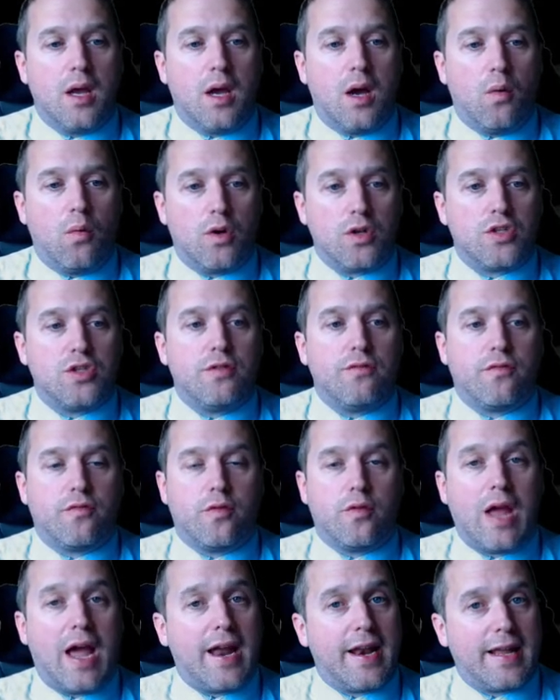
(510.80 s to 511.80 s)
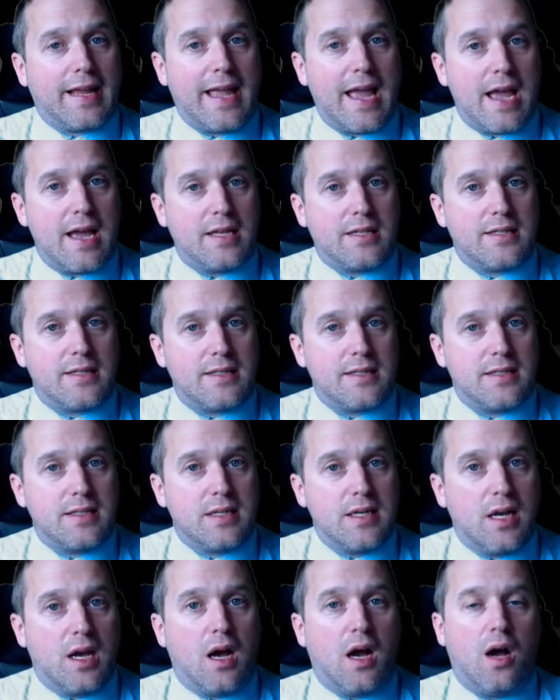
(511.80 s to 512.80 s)
Once you've had a guess,
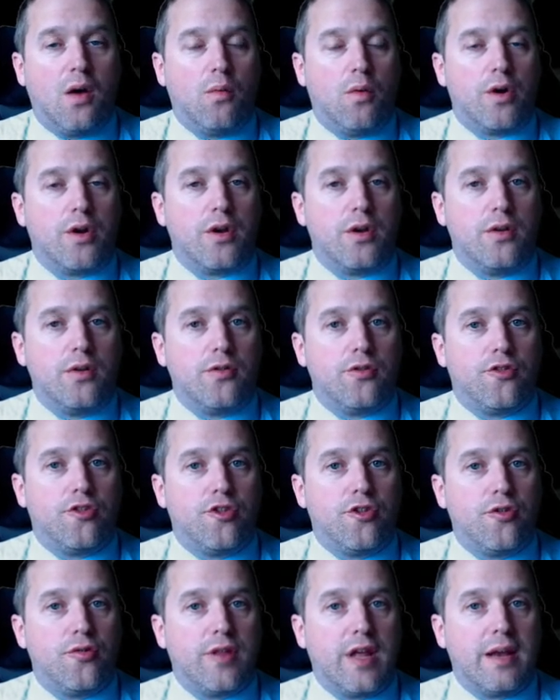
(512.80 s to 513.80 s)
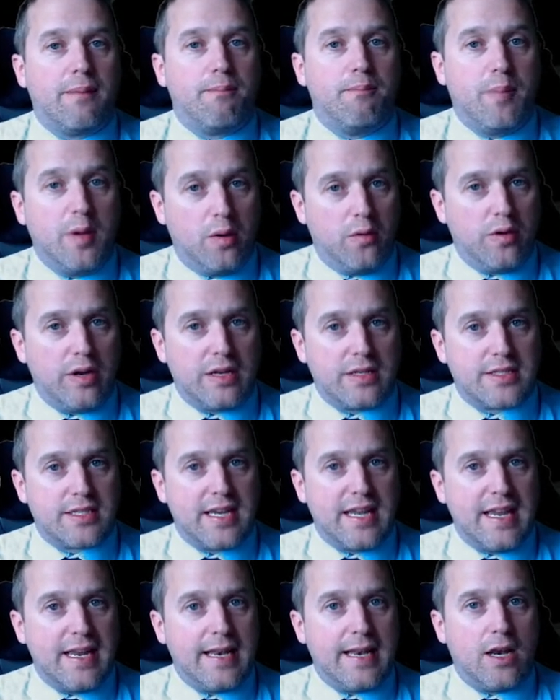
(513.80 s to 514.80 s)
I want you to then build it
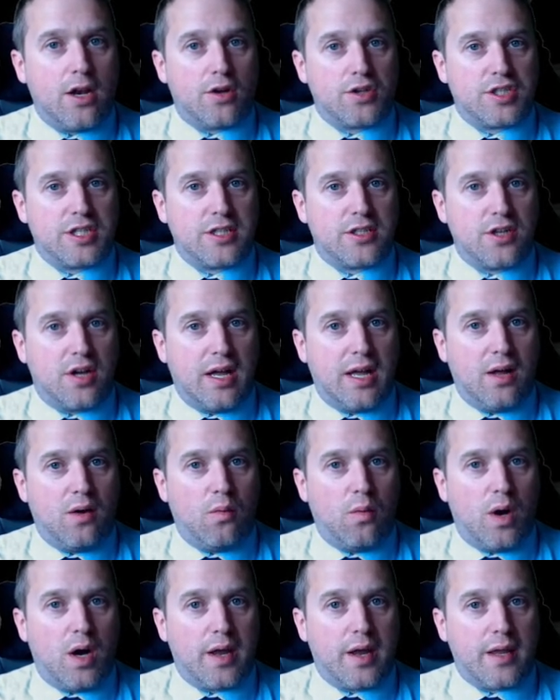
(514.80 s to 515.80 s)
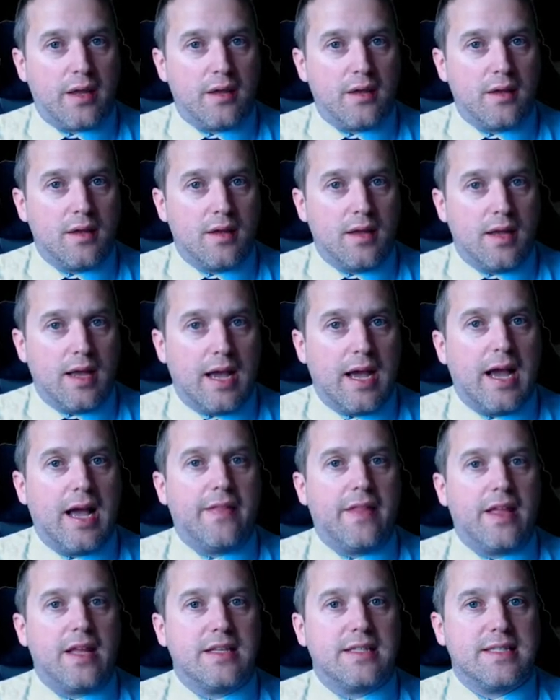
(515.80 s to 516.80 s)
in logic.ly and
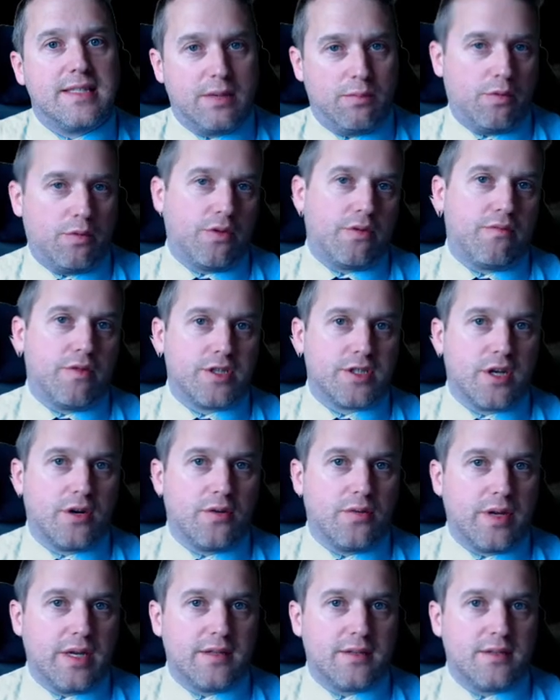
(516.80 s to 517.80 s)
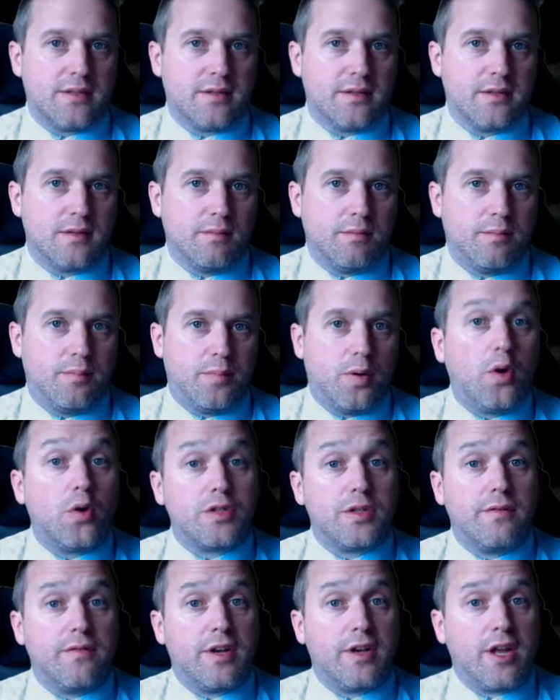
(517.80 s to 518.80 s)
then see what the result is. Pause
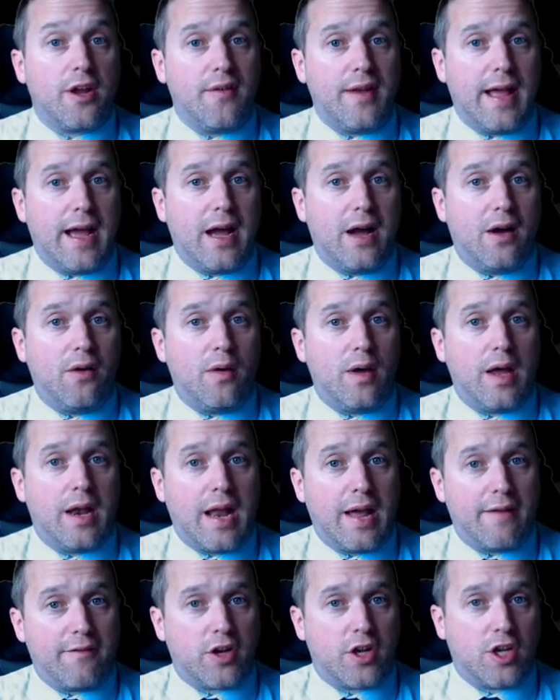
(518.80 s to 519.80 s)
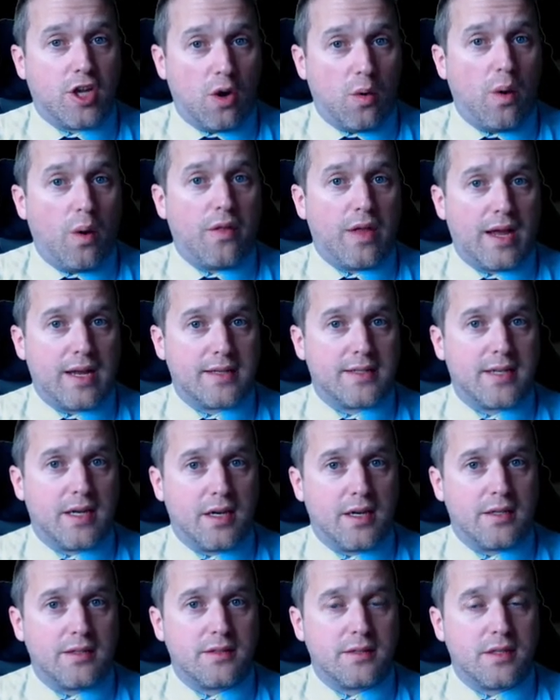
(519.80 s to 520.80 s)
the video now and have a go at that
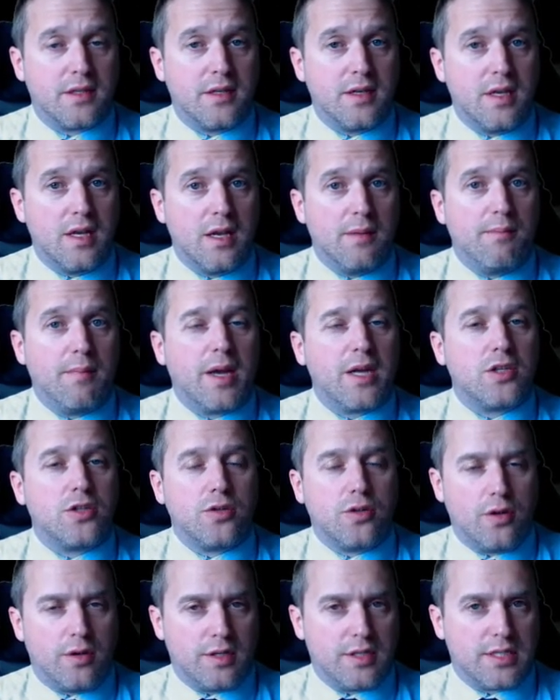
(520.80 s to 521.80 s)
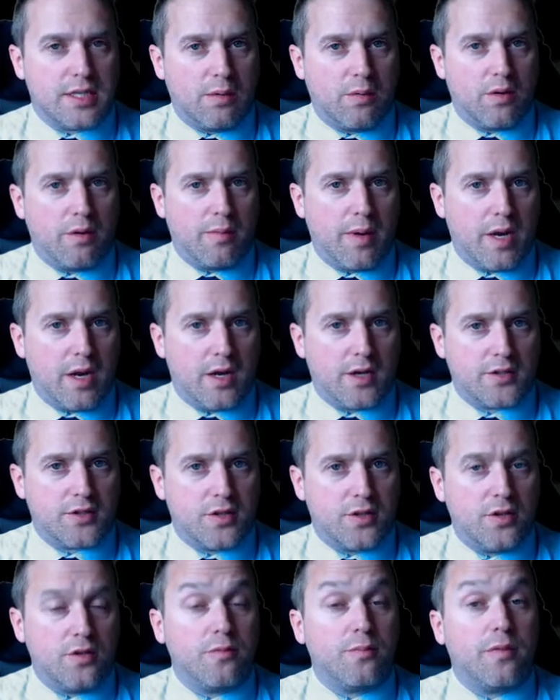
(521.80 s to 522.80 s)
task. Make sure you understand what you're being asked to
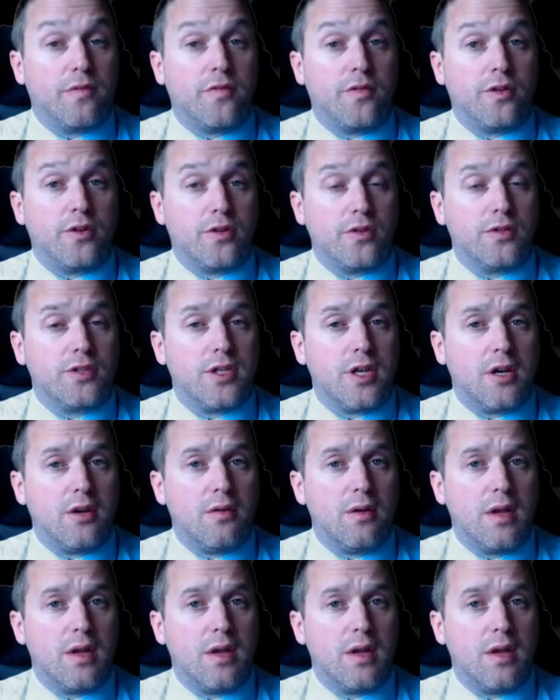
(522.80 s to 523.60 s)
do before you do so.